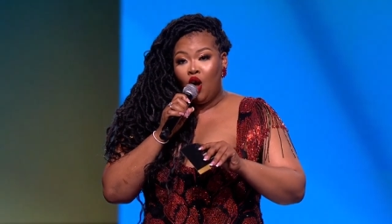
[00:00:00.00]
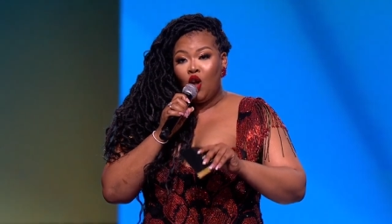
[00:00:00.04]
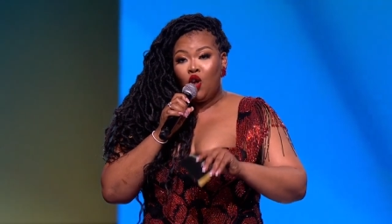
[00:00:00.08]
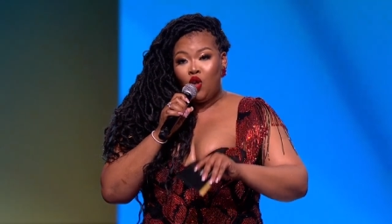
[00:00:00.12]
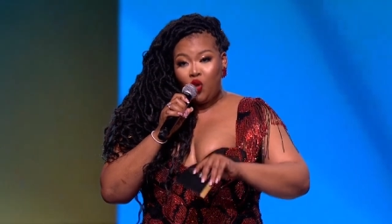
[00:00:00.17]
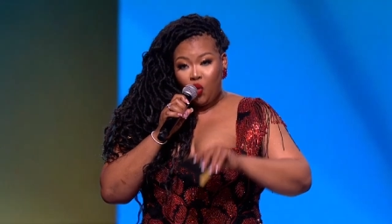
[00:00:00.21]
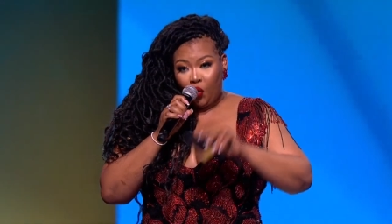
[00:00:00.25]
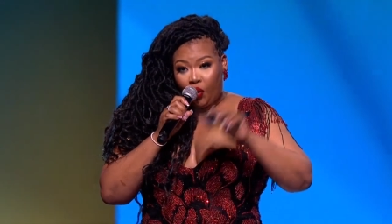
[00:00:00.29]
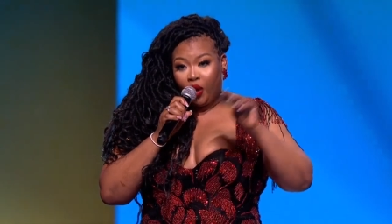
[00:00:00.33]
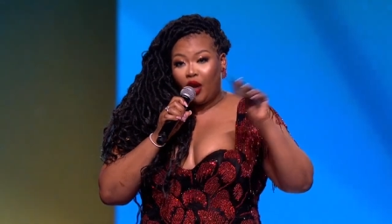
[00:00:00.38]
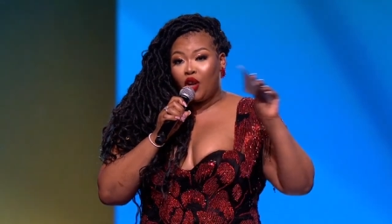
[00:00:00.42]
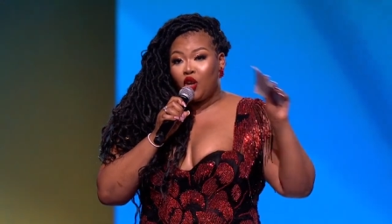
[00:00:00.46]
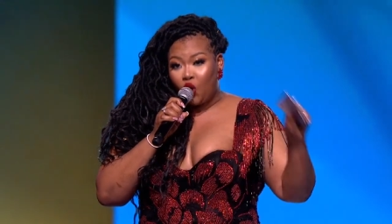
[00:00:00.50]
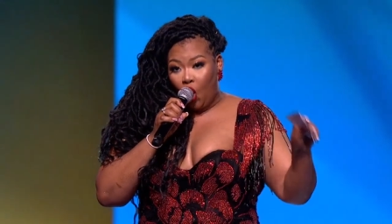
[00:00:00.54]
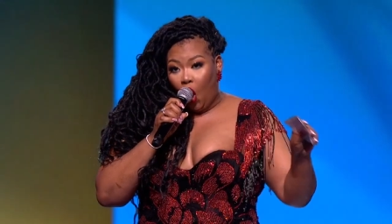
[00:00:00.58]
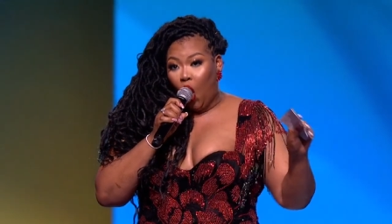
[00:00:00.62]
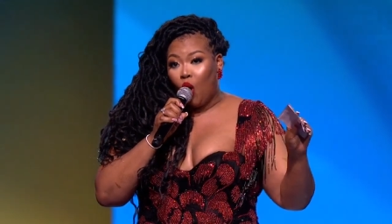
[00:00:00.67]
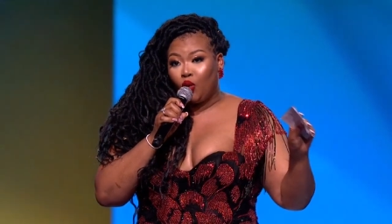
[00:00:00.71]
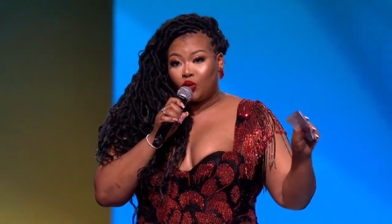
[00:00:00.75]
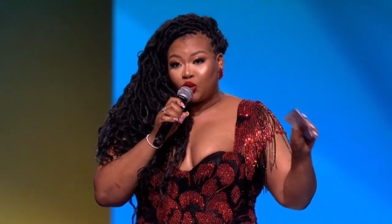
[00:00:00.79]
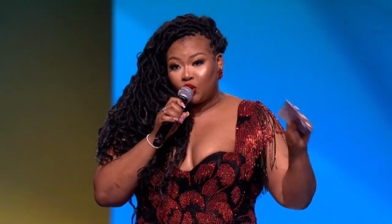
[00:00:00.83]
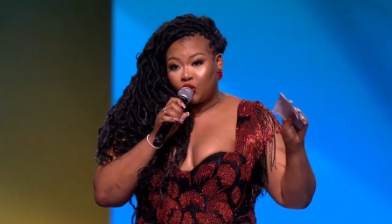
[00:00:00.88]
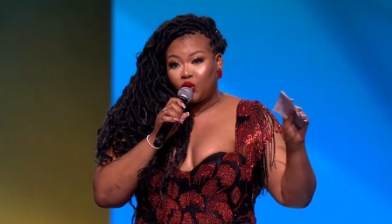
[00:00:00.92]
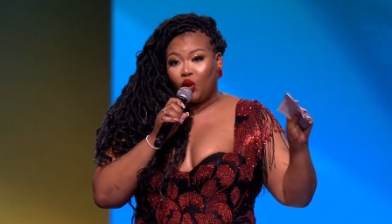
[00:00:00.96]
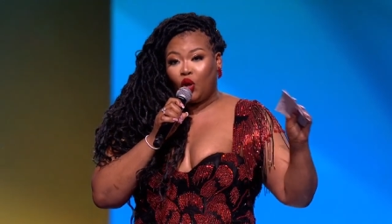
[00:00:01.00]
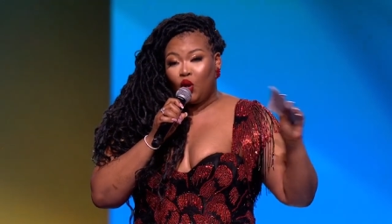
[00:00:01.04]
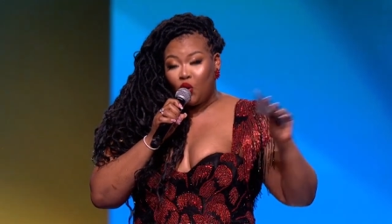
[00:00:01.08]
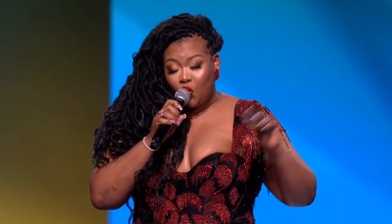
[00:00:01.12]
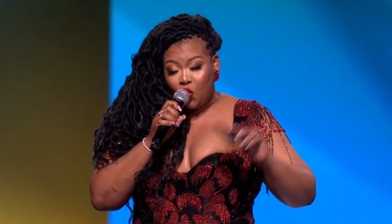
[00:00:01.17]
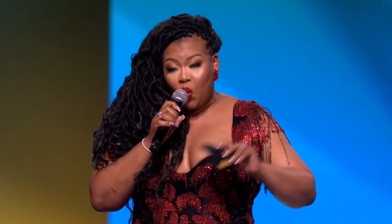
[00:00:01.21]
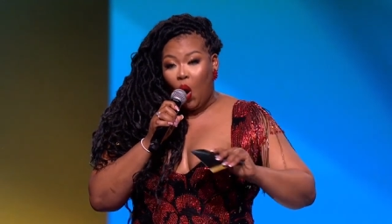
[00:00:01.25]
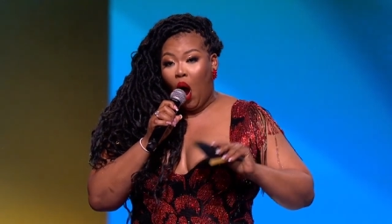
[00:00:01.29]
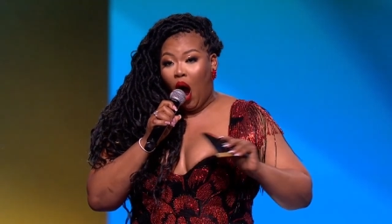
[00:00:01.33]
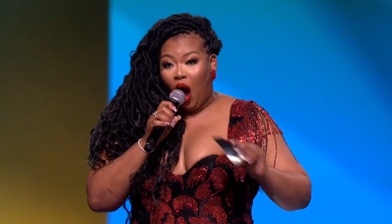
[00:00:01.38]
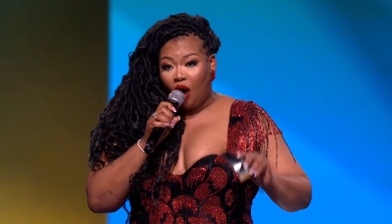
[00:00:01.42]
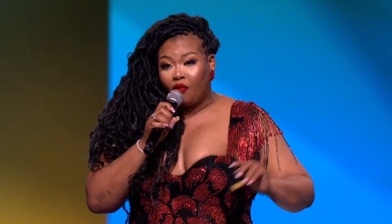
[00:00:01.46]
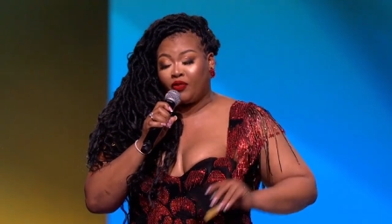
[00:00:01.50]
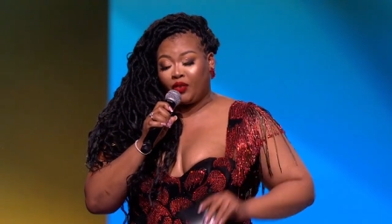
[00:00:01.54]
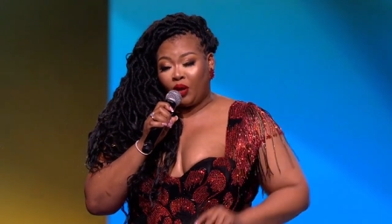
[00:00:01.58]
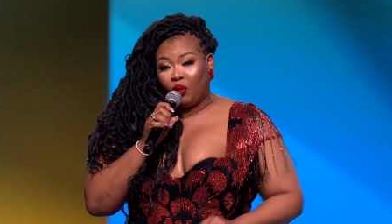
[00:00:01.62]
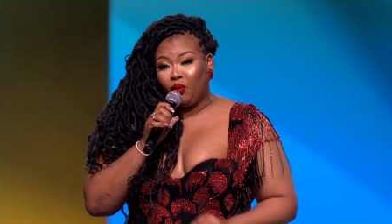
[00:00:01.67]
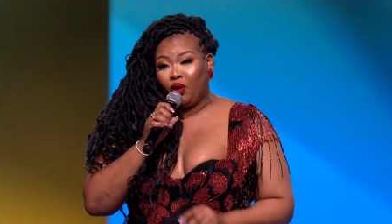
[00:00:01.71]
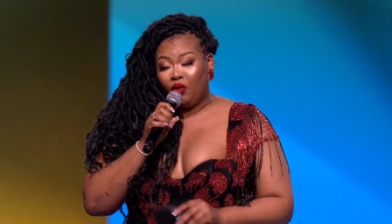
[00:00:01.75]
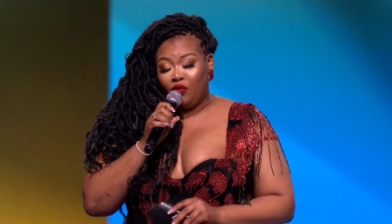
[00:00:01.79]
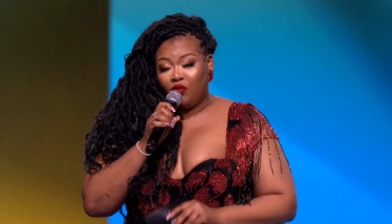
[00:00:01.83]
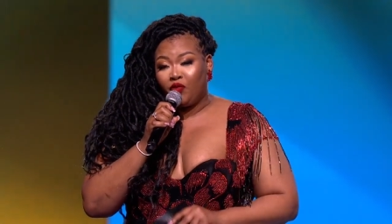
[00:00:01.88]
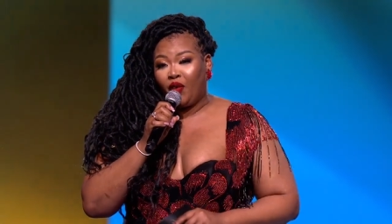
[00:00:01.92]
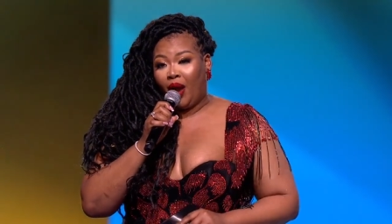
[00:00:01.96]
You can go to the loo after
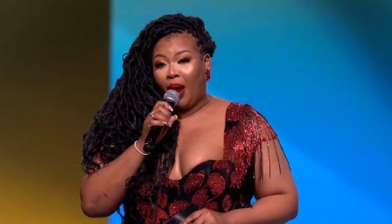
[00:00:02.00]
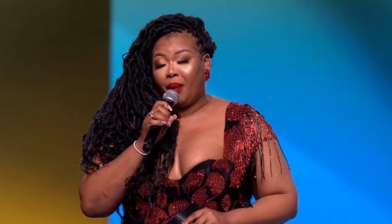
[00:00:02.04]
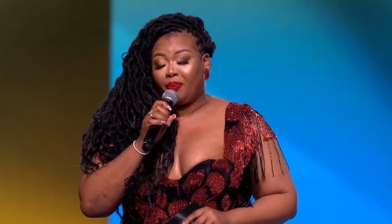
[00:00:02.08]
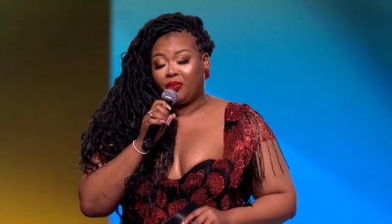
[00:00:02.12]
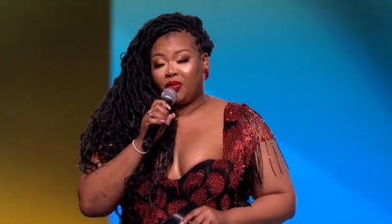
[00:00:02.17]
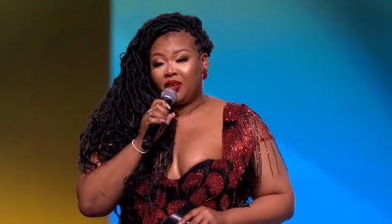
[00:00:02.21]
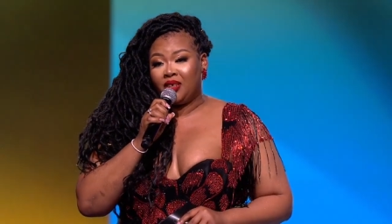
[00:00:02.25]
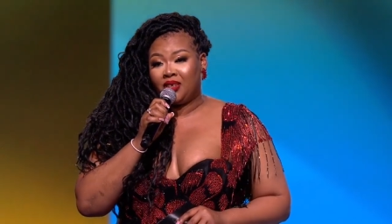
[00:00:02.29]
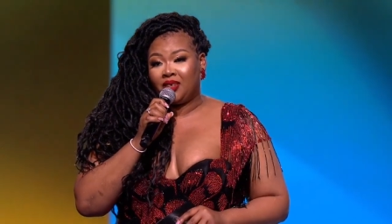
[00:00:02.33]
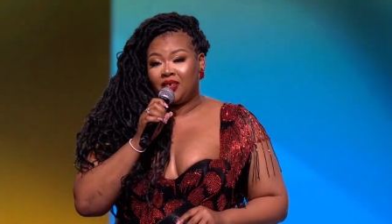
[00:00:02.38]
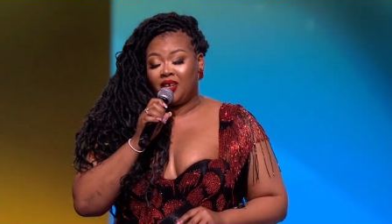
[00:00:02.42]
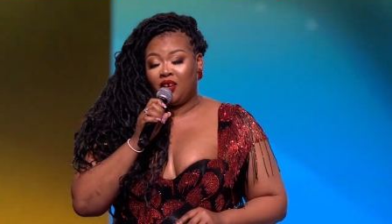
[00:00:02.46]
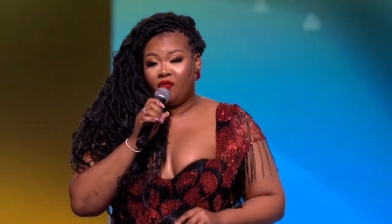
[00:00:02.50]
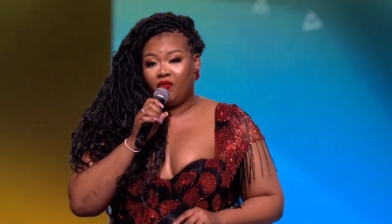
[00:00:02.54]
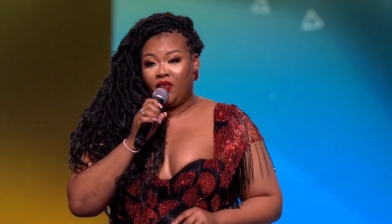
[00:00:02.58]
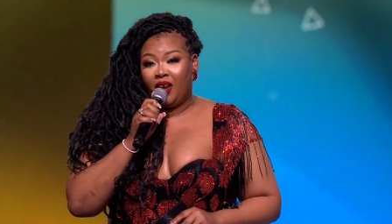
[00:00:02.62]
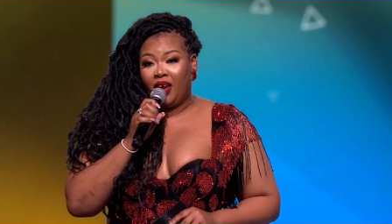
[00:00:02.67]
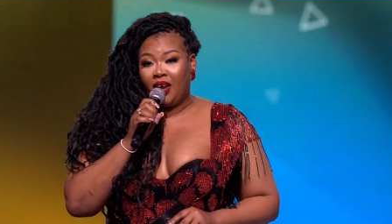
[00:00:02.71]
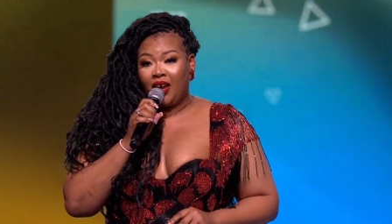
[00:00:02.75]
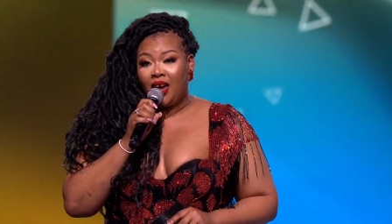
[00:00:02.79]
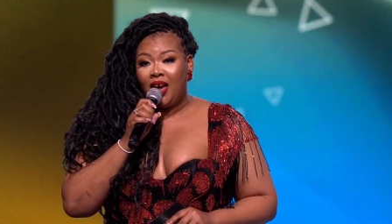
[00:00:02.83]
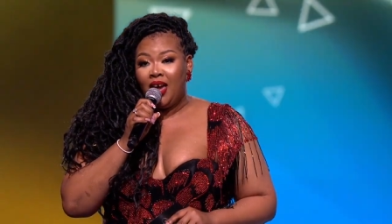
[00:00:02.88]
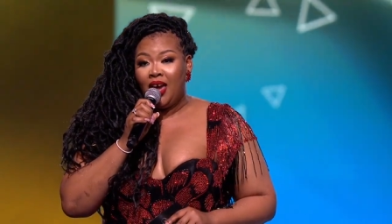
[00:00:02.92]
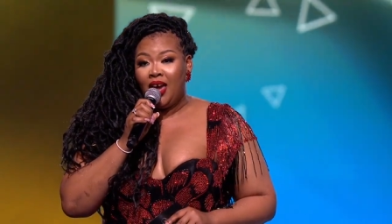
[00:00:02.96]
we've wrapped this evening.